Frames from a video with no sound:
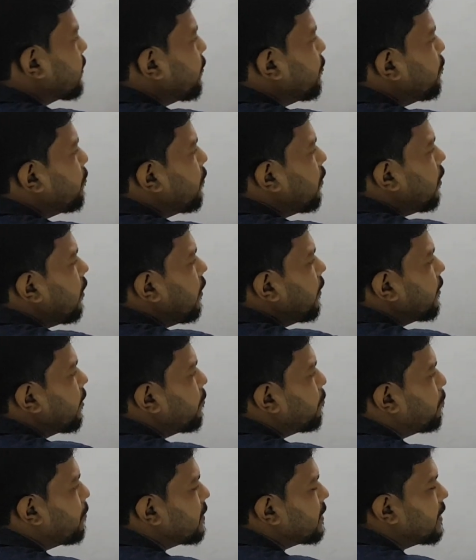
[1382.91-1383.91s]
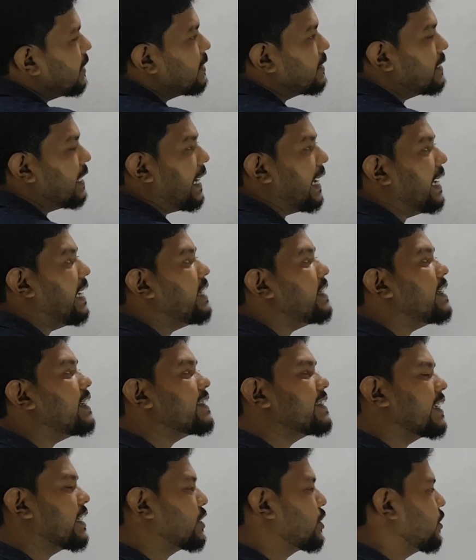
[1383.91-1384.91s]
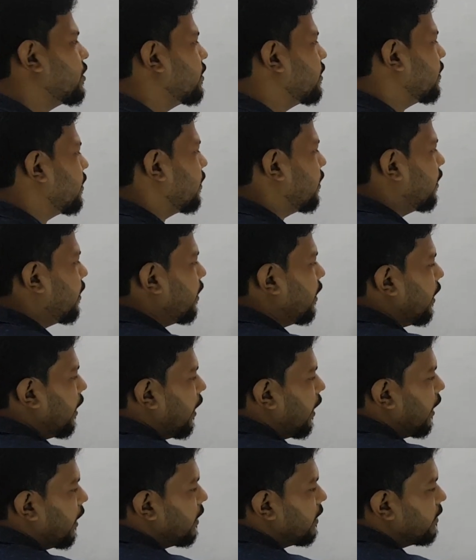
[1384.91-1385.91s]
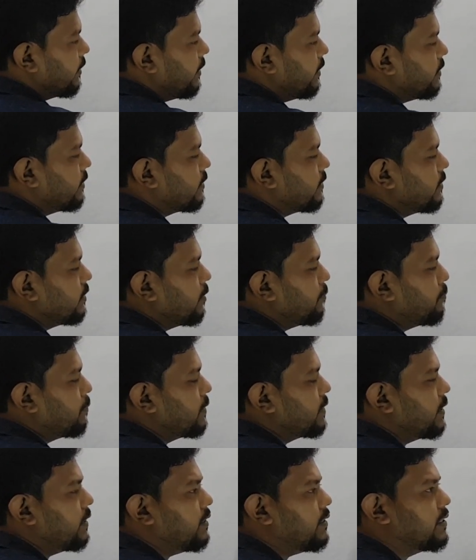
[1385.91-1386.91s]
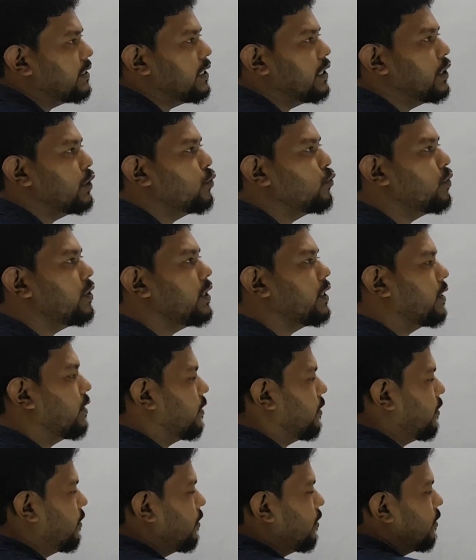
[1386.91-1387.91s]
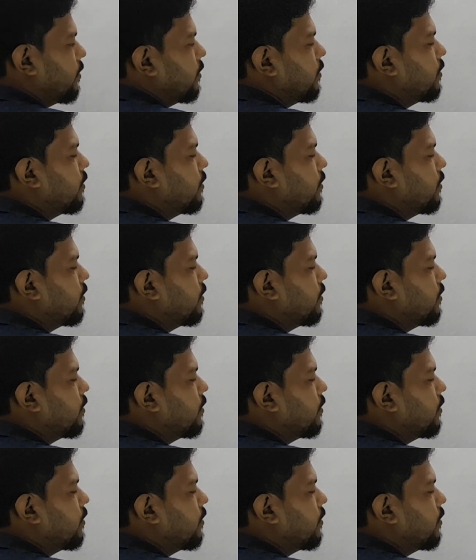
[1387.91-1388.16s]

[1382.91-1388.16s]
symbol represents intersection and this represents union,